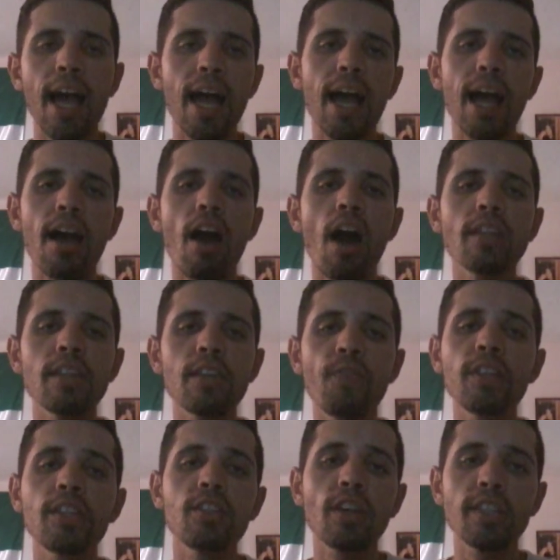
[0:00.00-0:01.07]
other
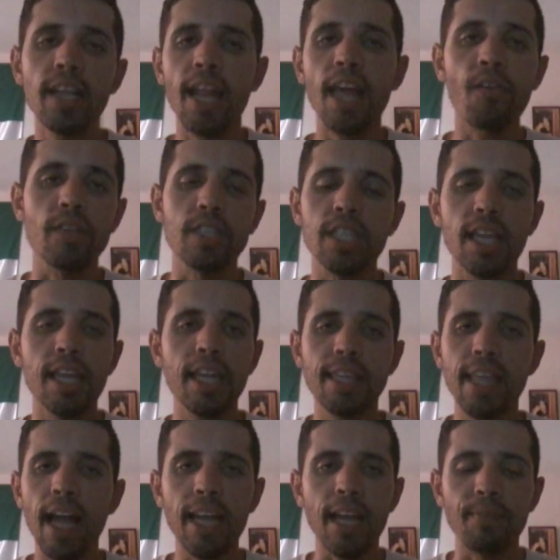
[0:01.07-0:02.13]
videos in other languages, in
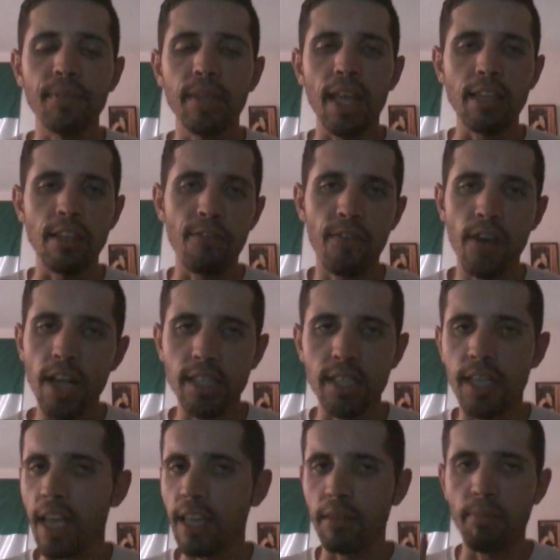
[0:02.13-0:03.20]
Italian, in
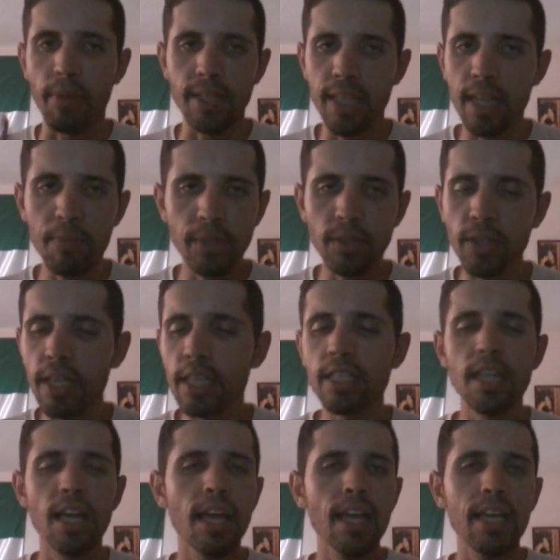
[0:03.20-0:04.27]
French, in Brazilian
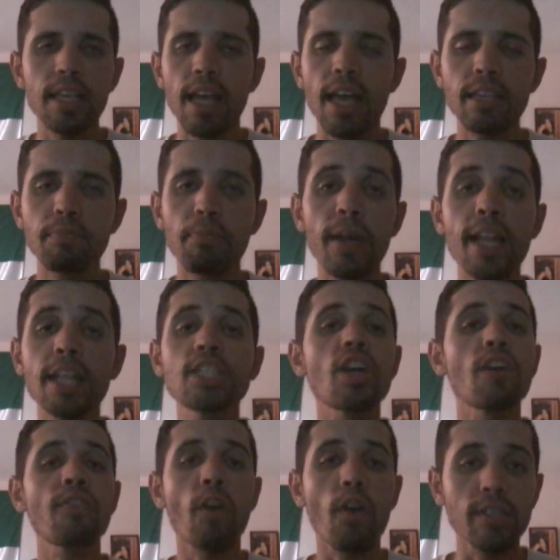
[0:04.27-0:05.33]
Portuguese, and Spanish,
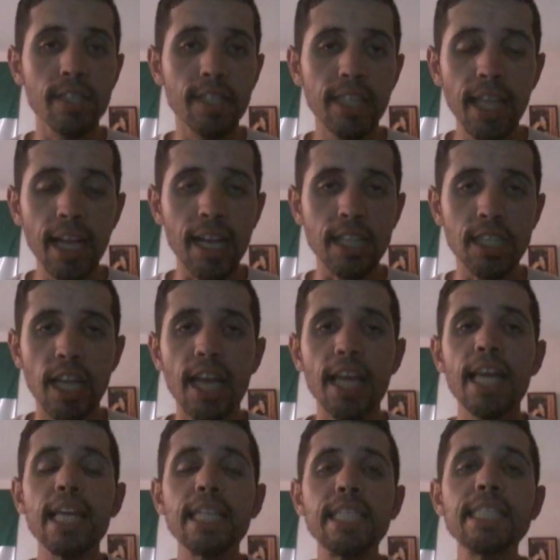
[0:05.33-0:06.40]
of course, in English.
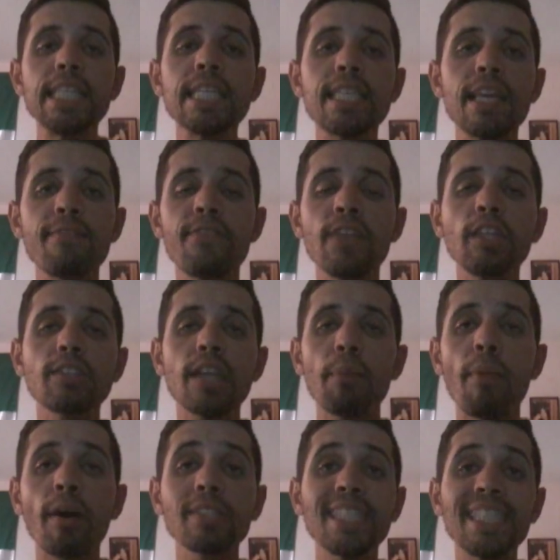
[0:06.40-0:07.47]
This is videos
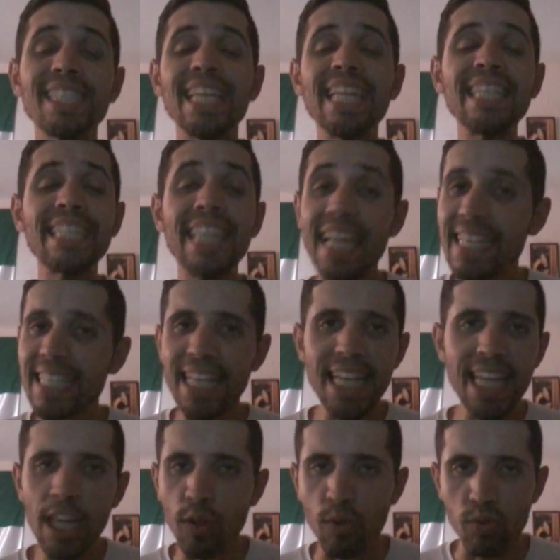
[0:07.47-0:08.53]
about this
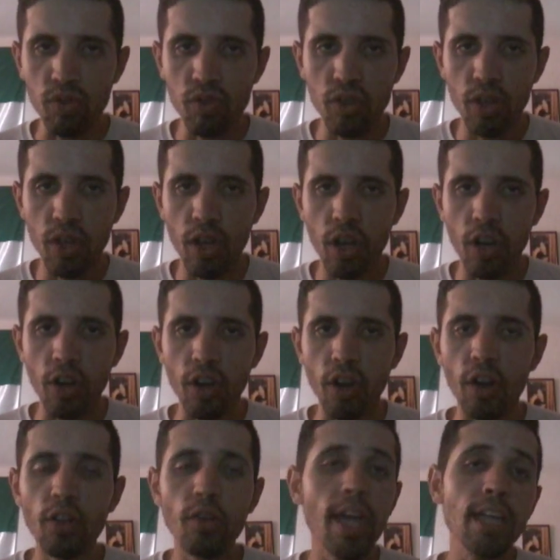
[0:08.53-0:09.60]
interesting news.
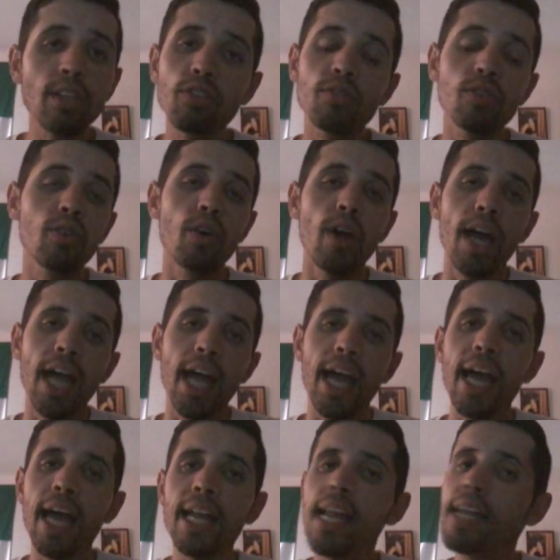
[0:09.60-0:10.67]
No, you can
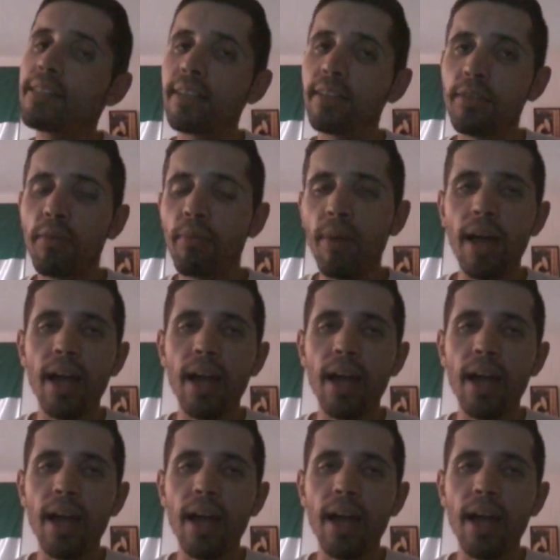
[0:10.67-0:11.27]
listen to